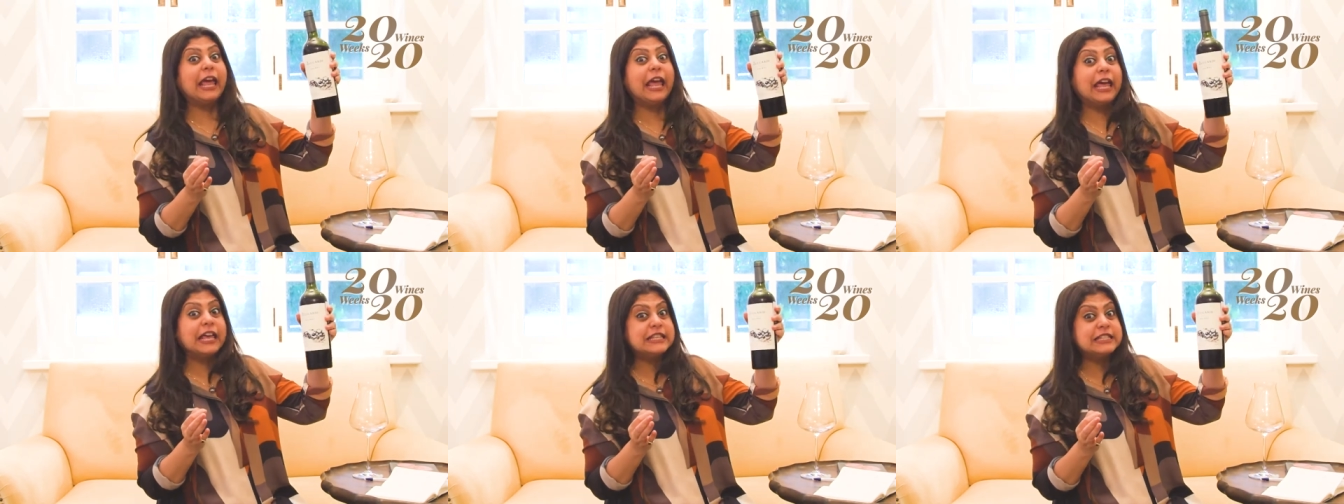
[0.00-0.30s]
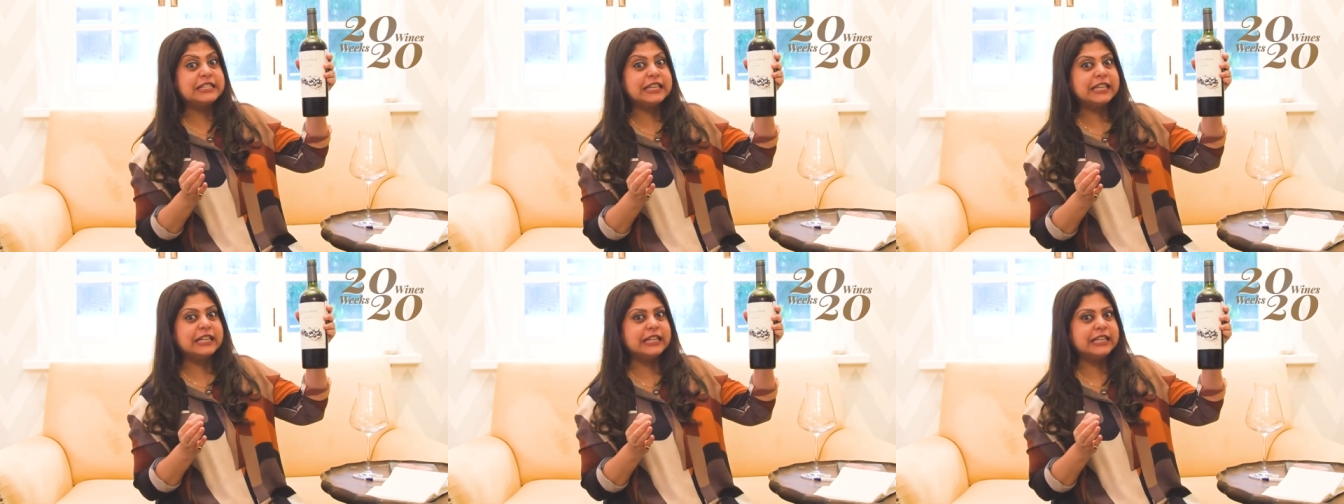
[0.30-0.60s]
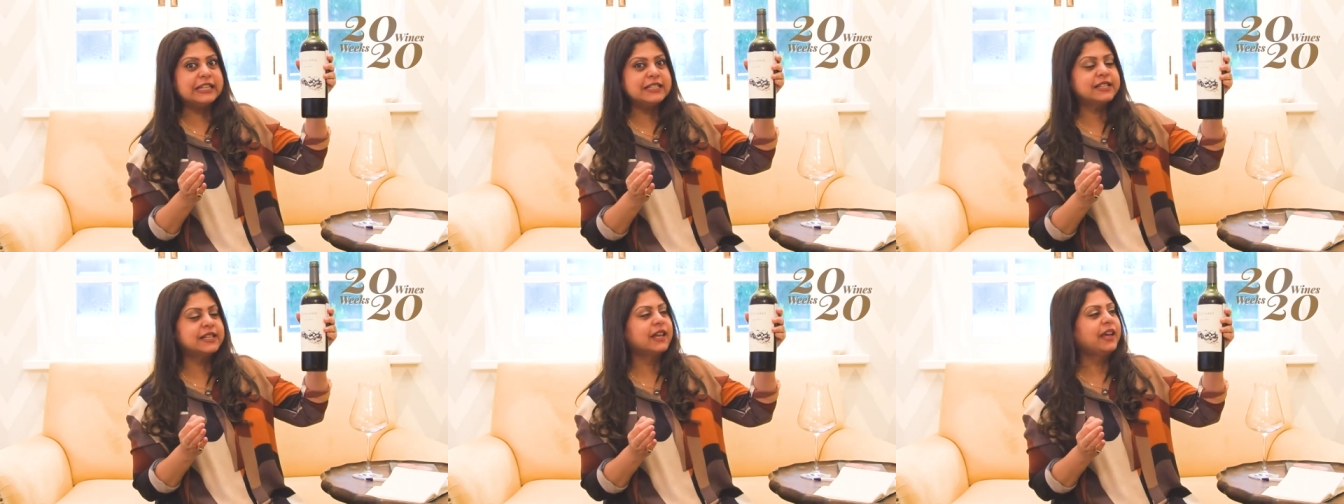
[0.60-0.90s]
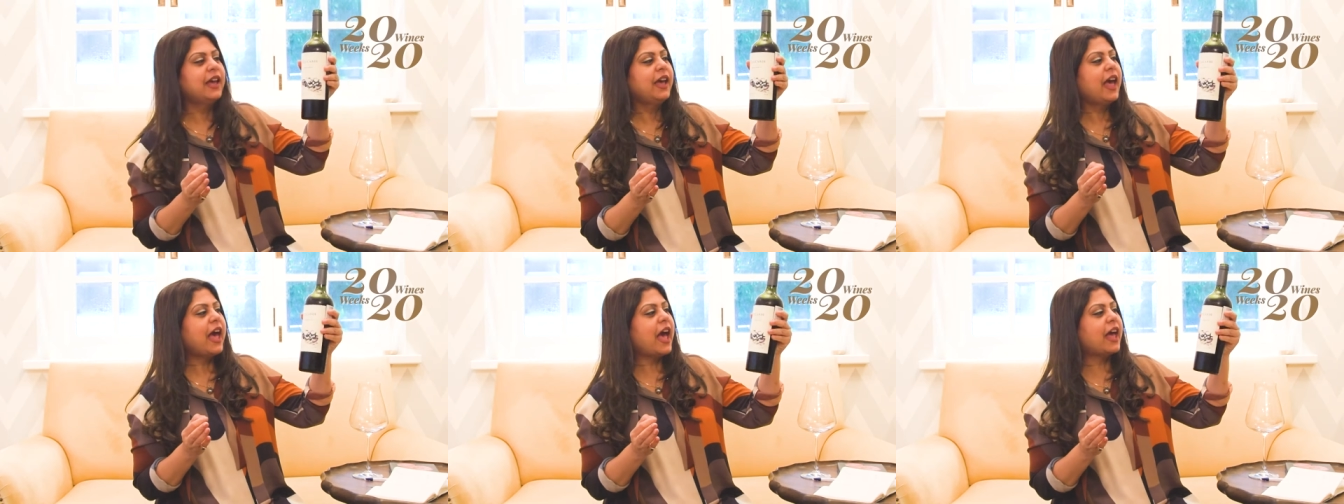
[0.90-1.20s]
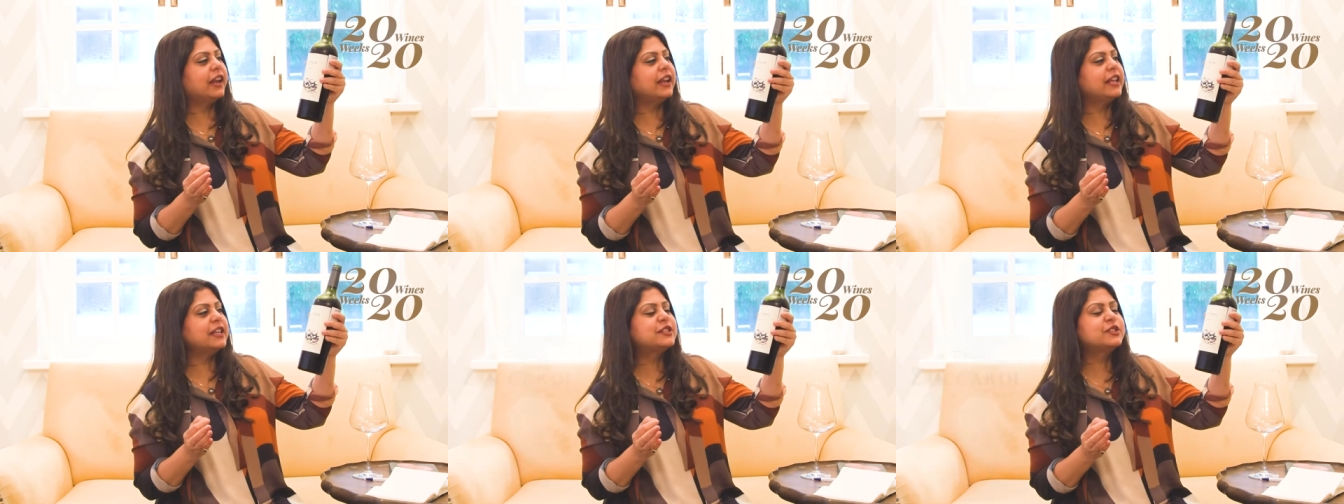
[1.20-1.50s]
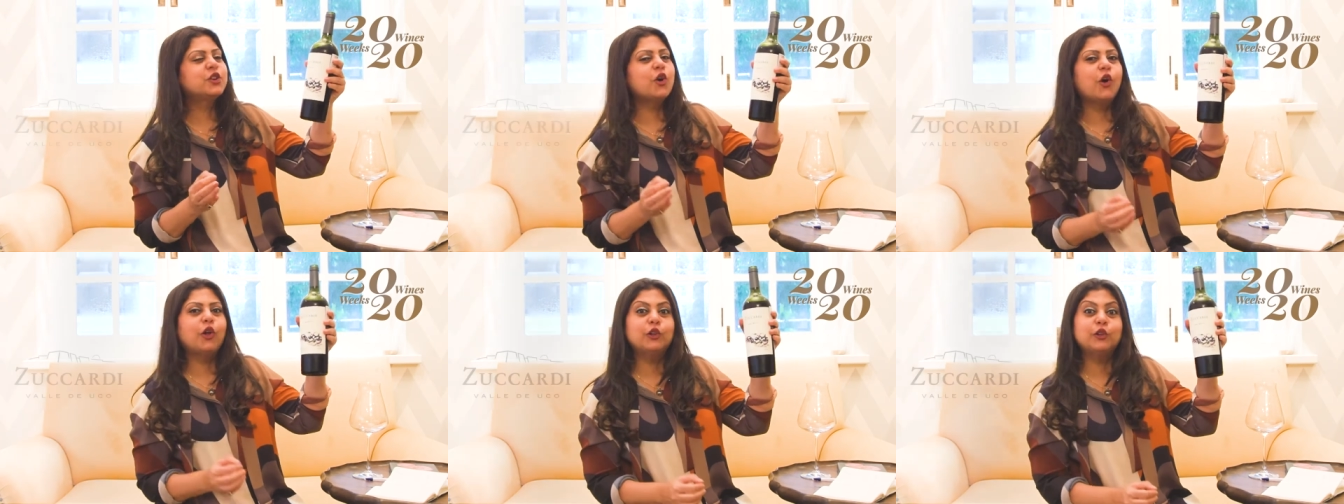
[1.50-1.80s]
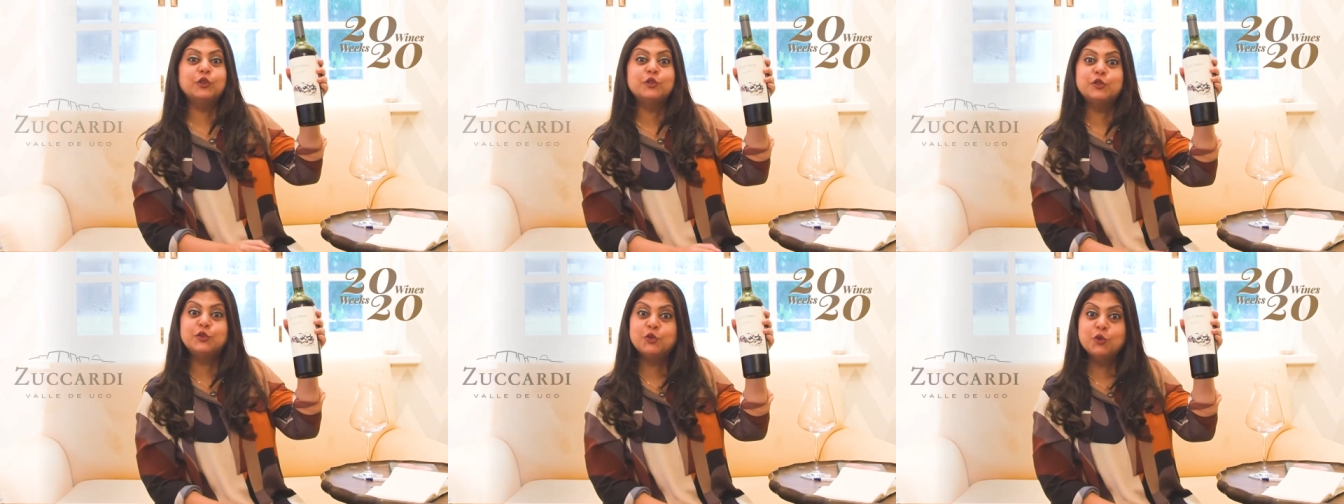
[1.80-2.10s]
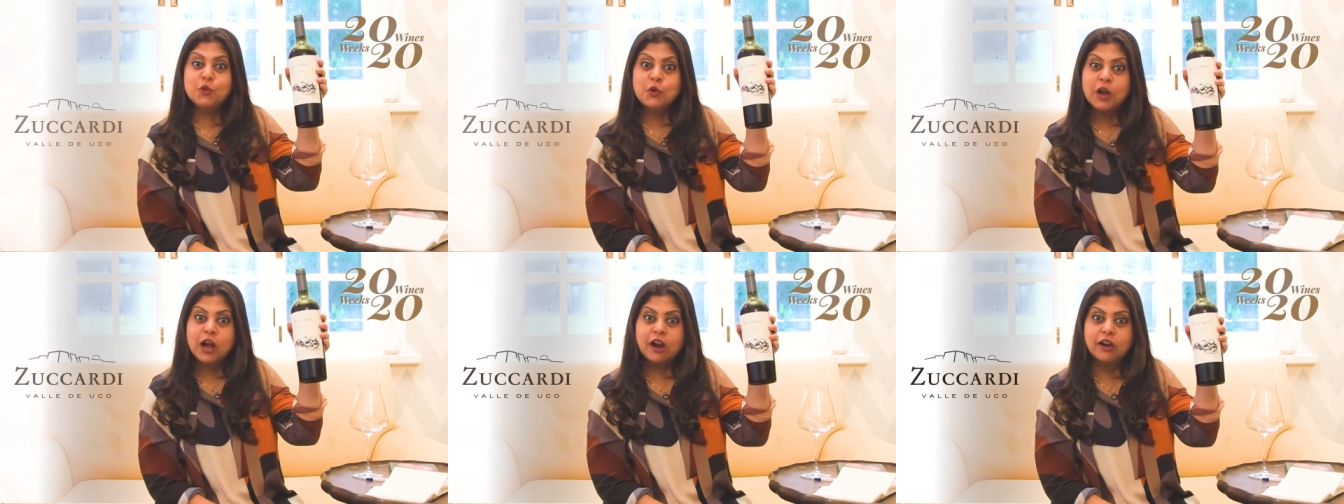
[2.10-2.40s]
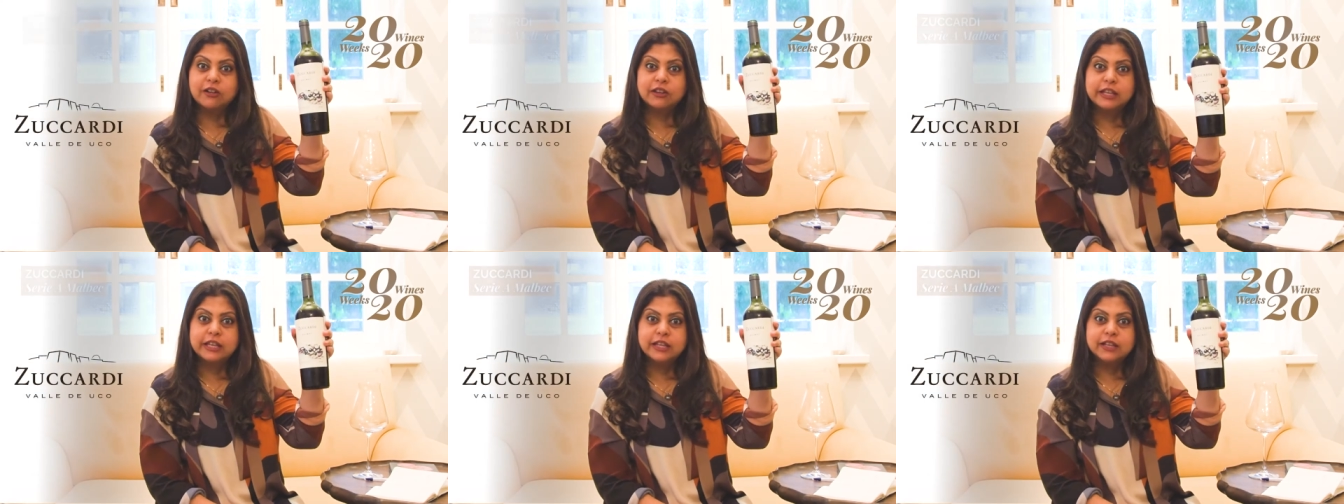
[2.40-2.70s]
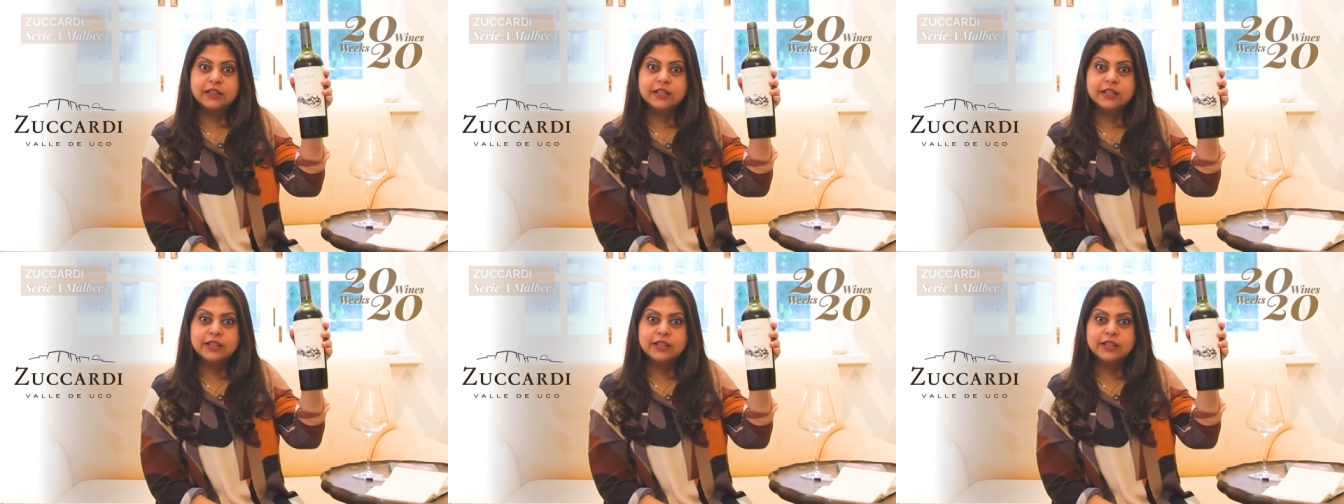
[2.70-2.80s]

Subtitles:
A-series and it's called the Zuccardi.